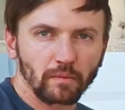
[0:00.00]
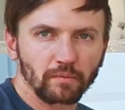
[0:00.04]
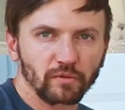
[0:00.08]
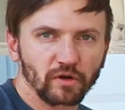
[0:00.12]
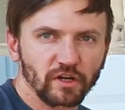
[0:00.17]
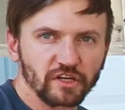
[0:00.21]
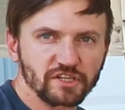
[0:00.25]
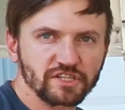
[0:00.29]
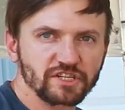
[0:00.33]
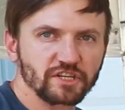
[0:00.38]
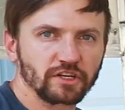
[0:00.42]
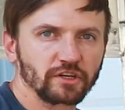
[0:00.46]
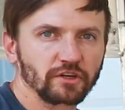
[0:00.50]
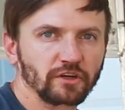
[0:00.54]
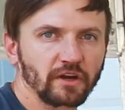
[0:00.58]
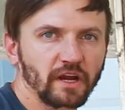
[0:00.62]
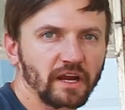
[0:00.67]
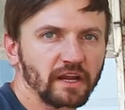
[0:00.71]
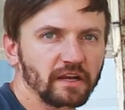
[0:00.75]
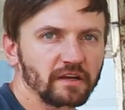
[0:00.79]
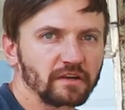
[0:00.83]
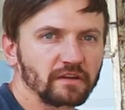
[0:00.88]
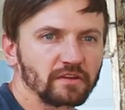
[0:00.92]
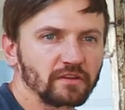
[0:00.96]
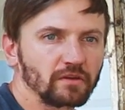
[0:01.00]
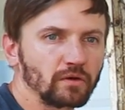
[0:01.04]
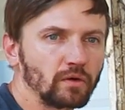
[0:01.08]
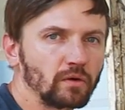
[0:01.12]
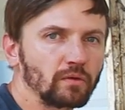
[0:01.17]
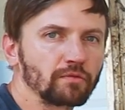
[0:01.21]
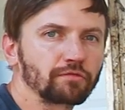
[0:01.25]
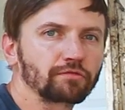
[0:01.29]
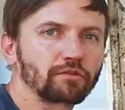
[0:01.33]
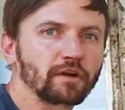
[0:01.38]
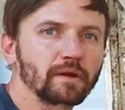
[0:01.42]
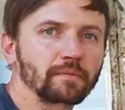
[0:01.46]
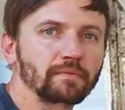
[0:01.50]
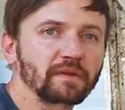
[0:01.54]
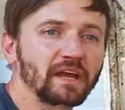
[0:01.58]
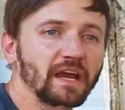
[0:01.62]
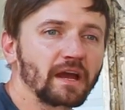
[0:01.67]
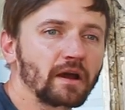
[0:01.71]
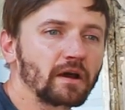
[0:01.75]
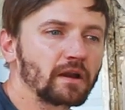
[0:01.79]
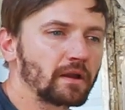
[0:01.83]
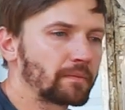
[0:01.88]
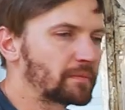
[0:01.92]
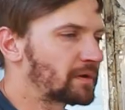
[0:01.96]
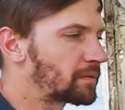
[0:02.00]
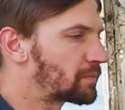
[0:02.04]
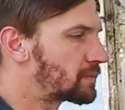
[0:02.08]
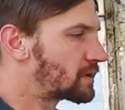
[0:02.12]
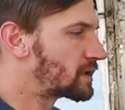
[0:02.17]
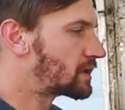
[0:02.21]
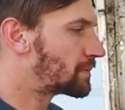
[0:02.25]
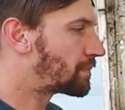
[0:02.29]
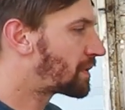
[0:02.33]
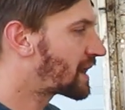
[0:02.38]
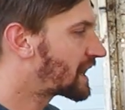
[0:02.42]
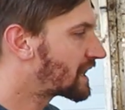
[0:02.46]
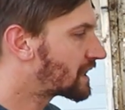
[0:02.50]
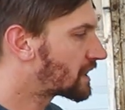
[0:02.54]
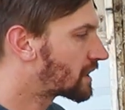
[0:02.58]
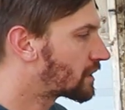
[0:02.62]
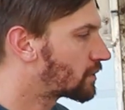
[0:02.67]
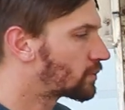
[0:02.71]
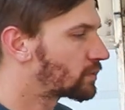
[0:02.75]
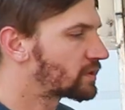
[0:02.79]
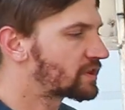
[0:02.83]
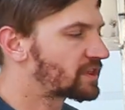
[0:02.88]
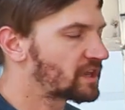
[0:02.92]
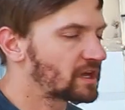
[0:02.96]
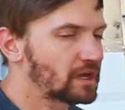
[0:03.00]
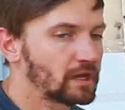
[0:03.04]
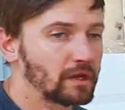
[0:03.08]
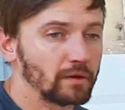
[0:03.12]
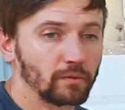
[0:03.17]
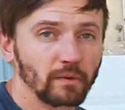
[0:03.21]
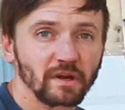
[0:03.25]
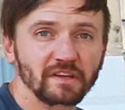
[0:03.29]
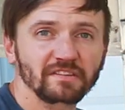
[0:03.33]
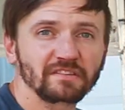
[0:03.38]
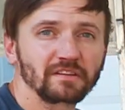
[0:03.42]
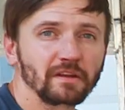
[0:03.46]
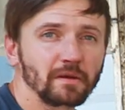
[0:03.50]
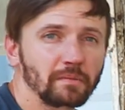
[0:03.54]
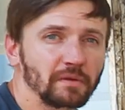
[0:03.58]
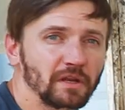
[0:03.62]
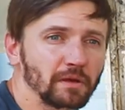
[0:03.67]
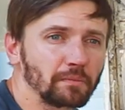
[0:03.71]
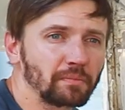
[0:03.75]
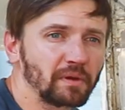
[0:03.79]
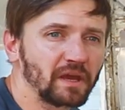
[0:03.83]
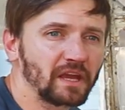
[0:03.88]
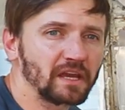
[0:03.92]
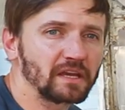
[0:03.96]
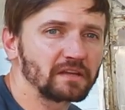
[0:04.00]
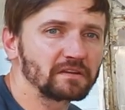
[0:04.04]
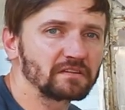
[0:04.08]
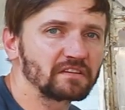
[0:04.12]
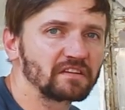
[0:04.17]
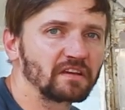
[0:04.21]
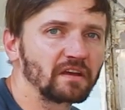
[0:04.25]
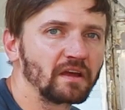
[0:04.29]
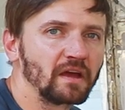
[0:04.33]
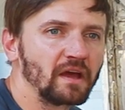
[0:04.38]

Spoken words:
brushed and grinded the whole frame down, I'm going to be painting it with a rust inhibiting paint